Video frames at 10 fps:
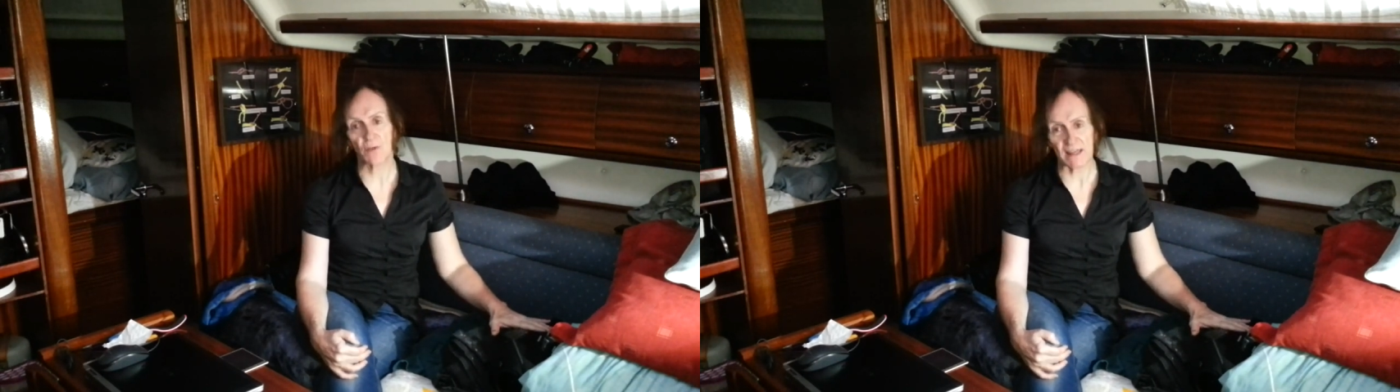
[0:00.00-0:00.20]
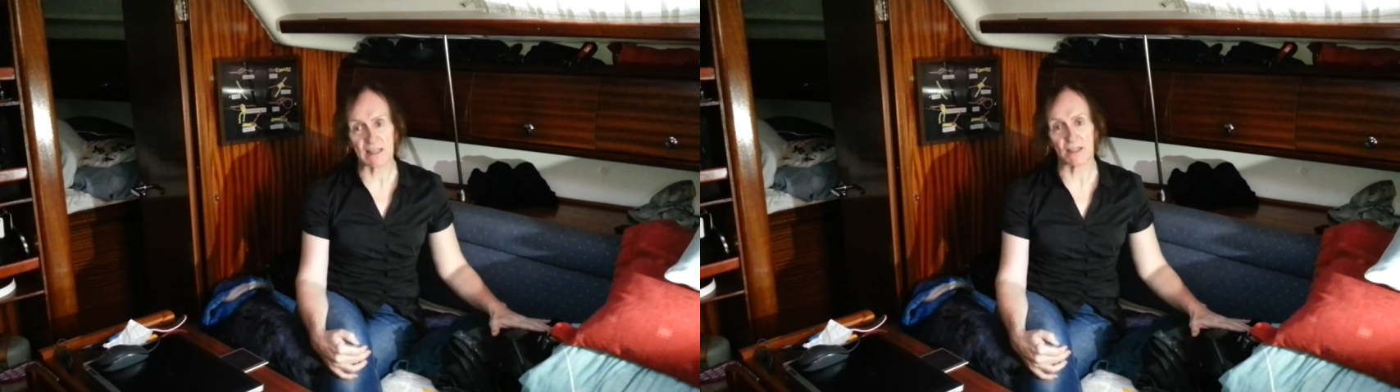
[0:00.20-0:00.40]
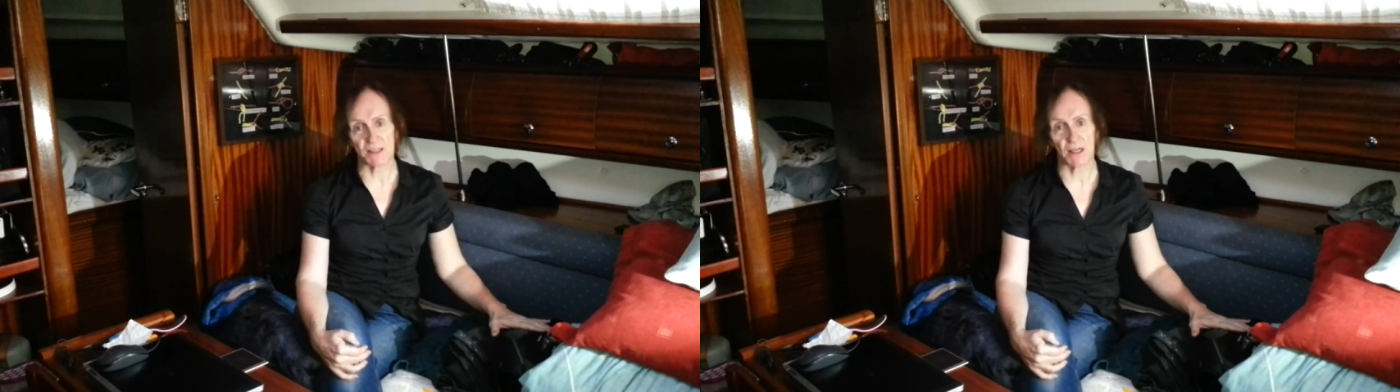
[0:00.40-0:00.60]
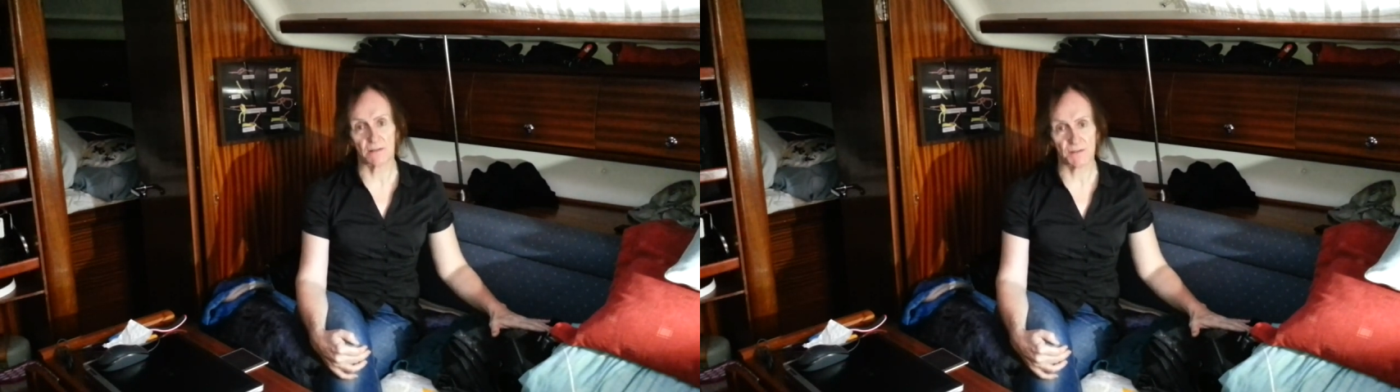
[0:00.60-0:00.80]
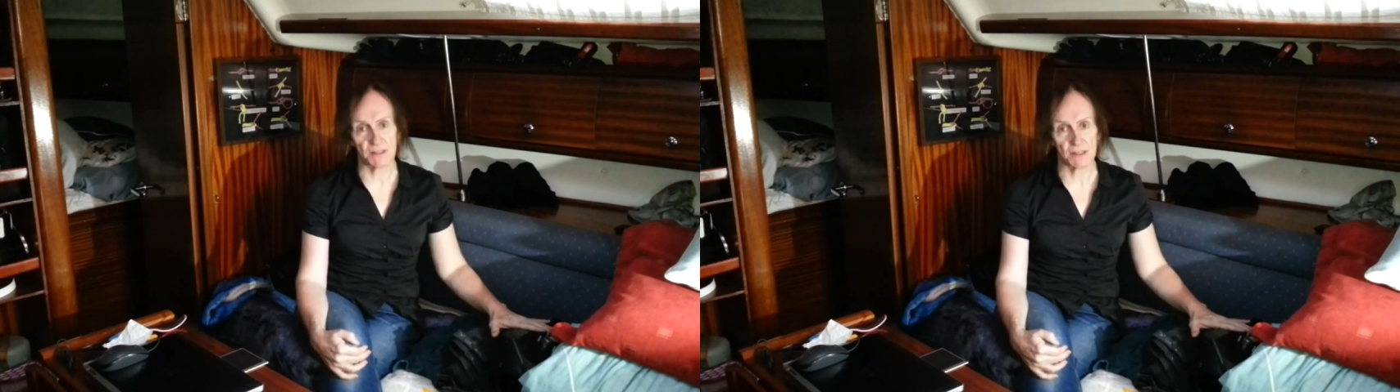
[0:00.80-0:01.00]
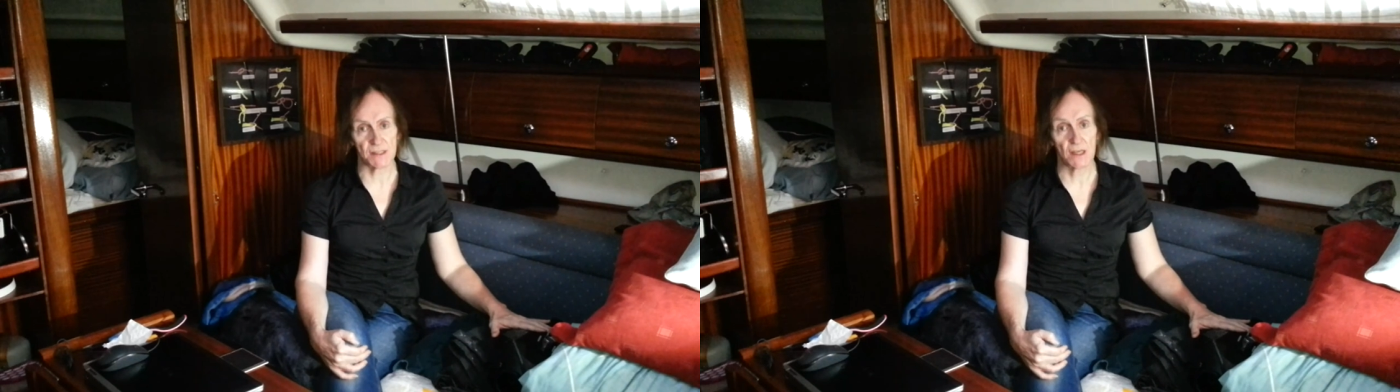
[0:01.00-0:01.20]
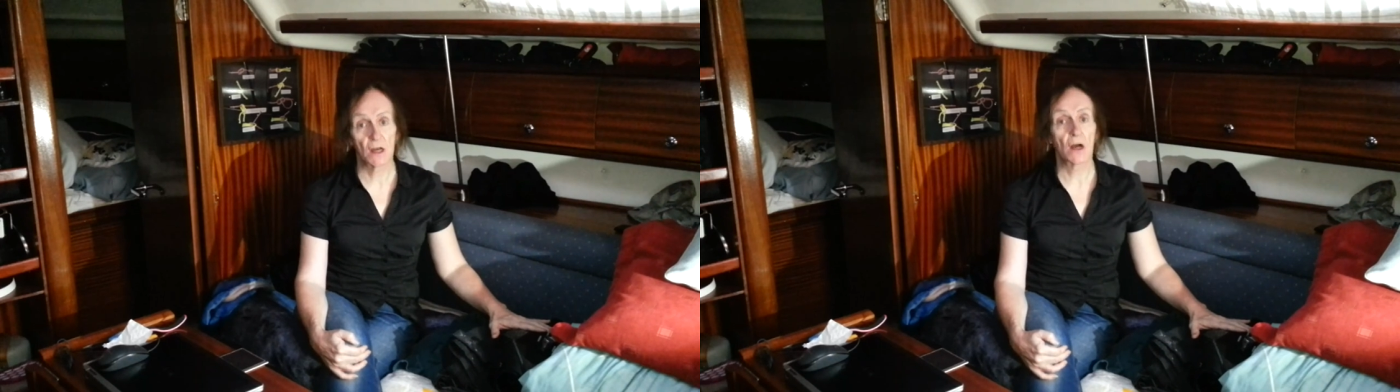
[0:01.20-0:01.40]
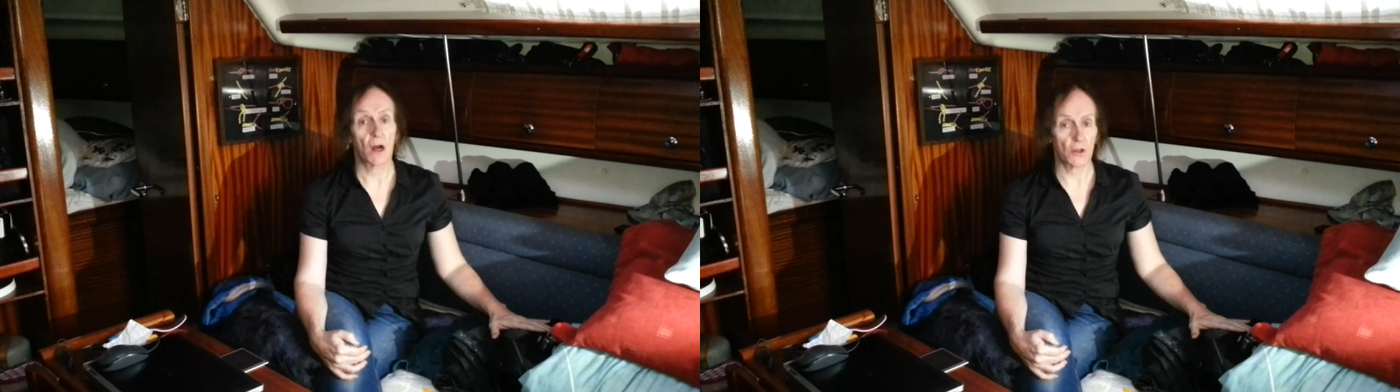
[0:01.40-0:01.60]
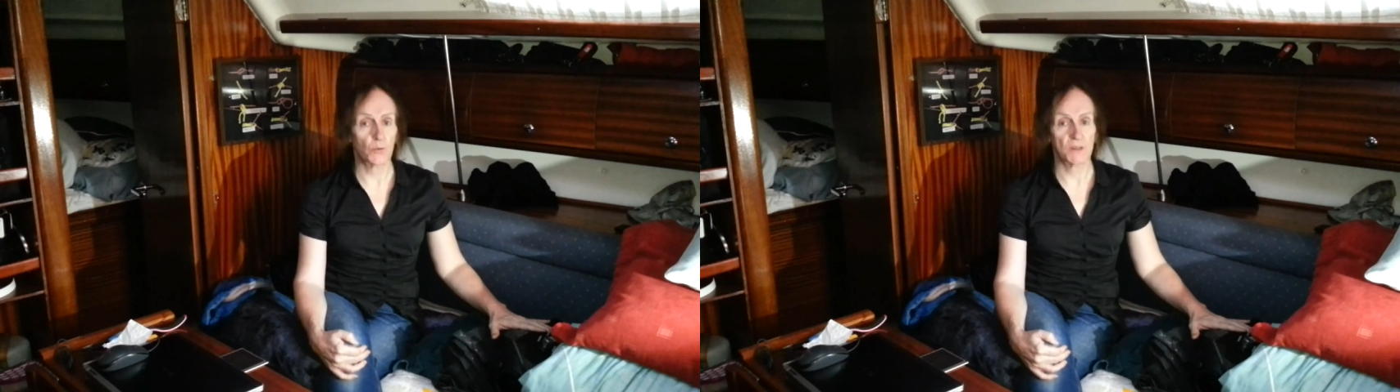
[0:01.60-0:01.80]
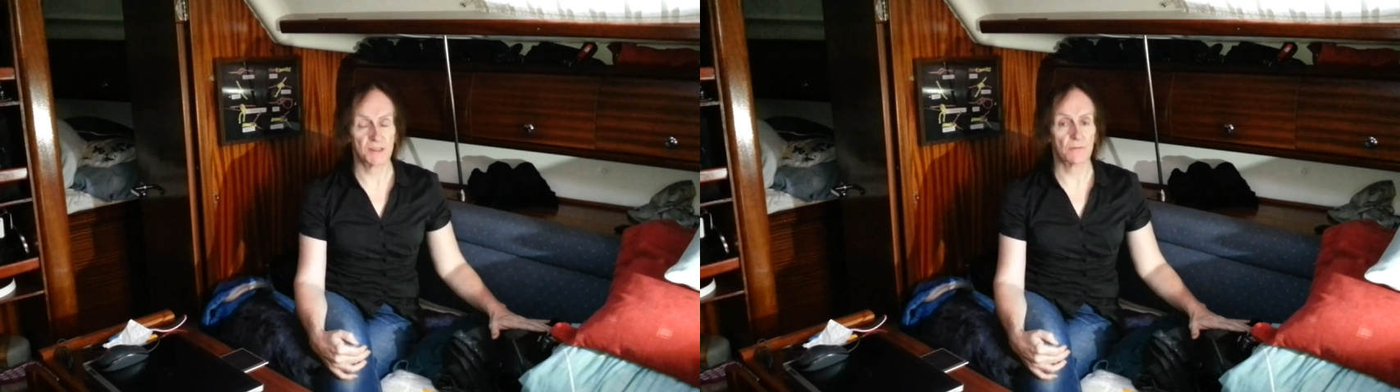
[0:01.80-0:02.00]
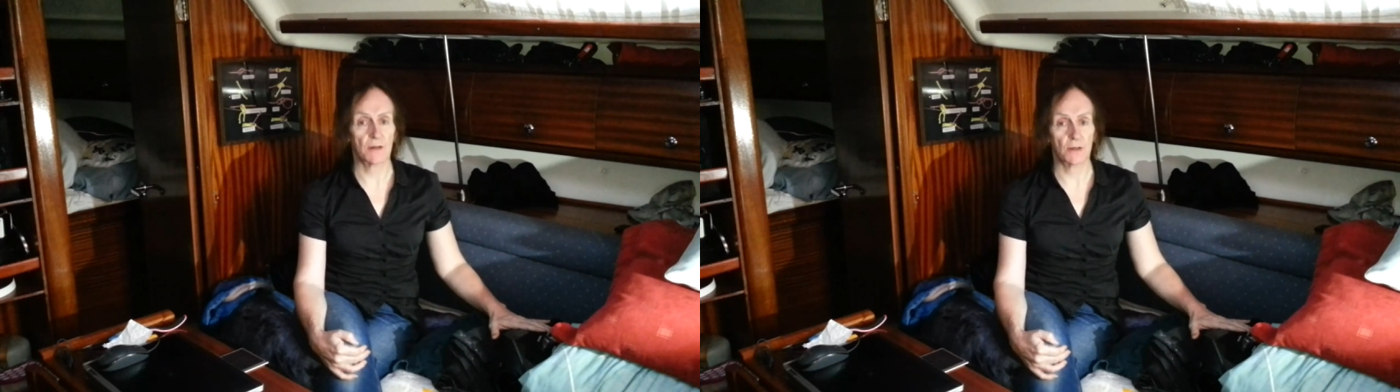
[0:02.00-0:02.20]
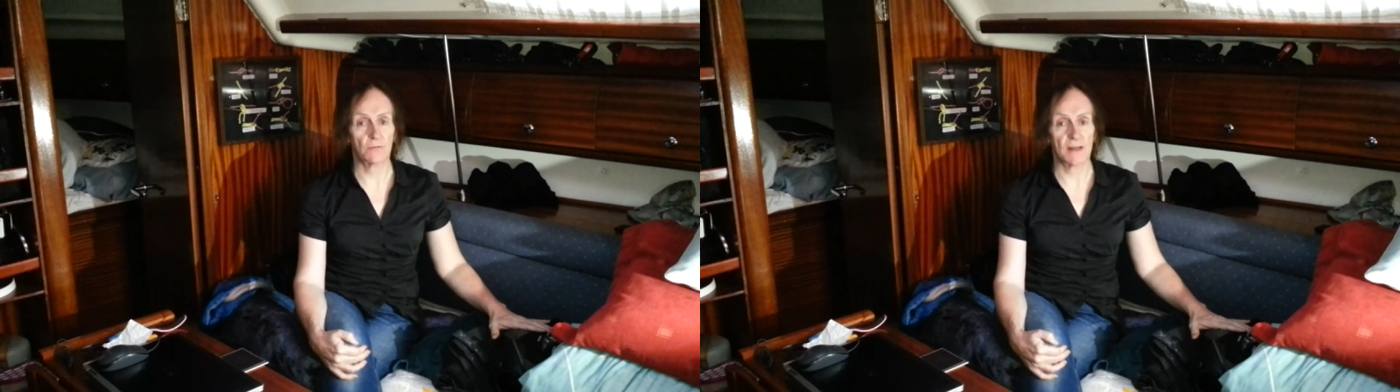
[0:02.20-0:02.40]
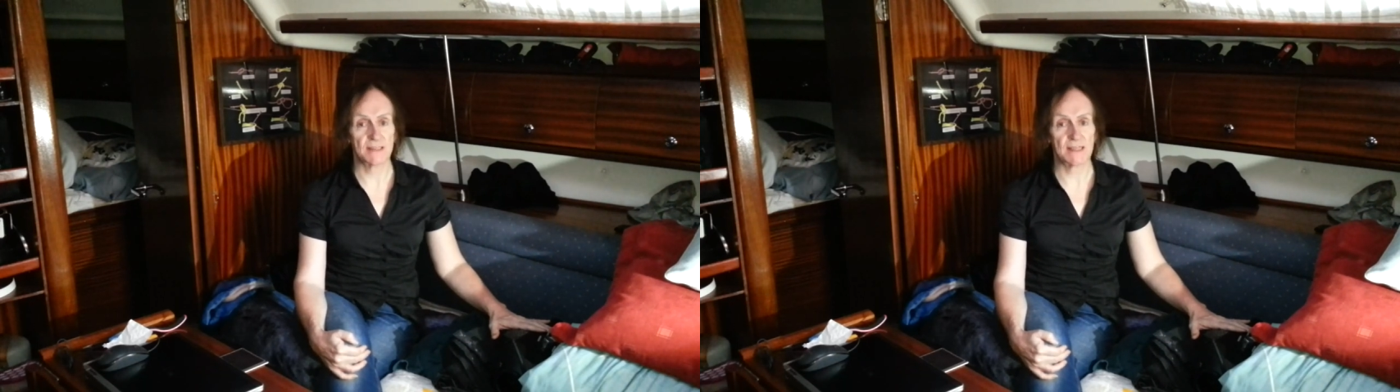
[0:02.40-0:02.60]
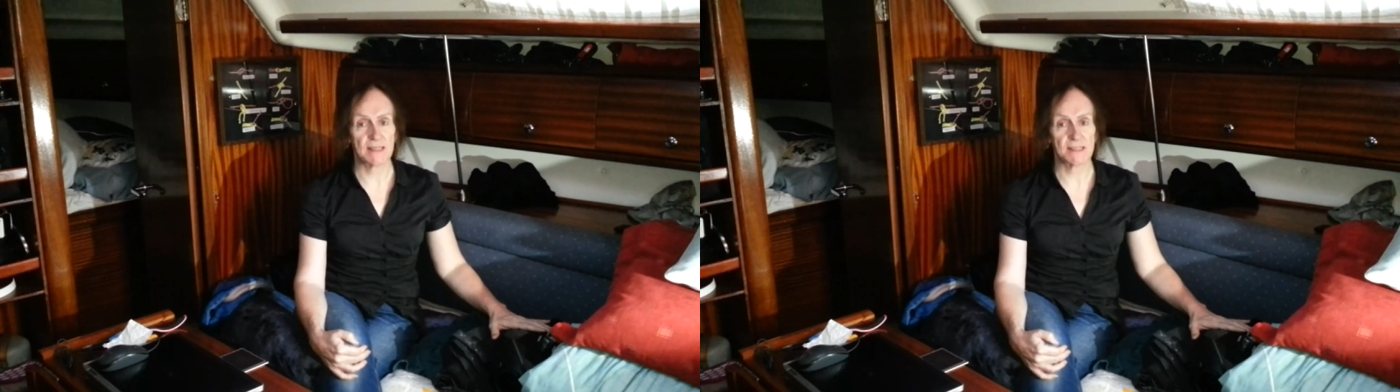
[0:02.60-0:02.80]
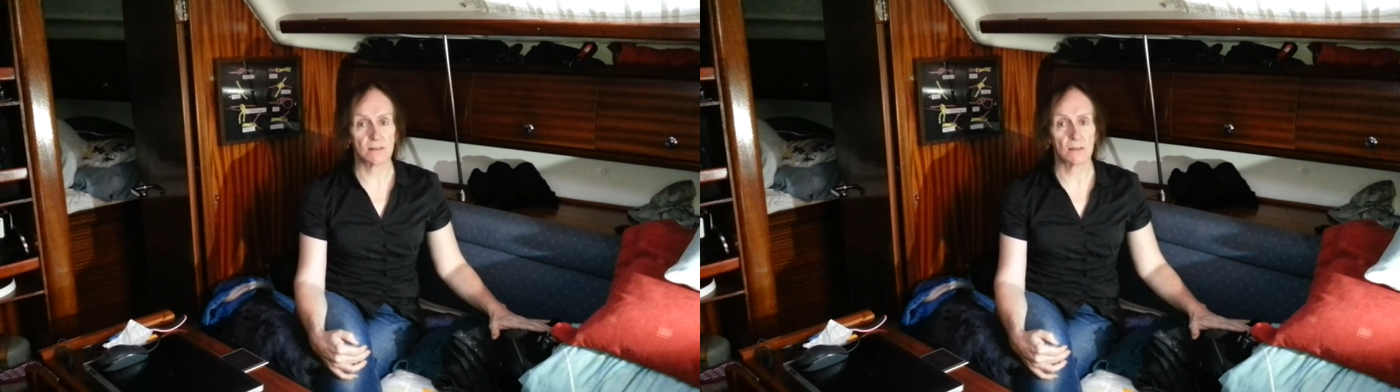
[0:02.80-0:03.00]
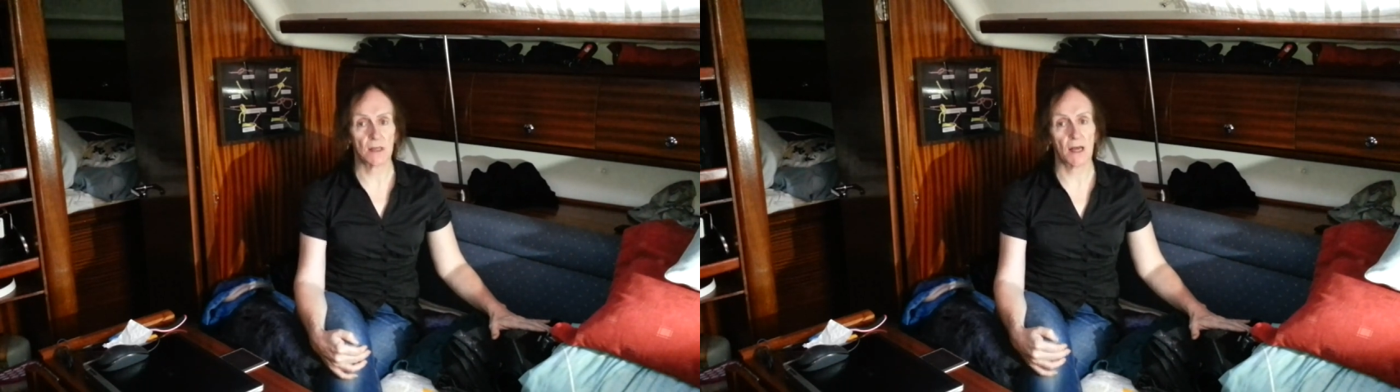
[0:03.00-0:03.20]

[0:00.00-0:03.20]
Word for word: regular services are the ones that run on red diesel.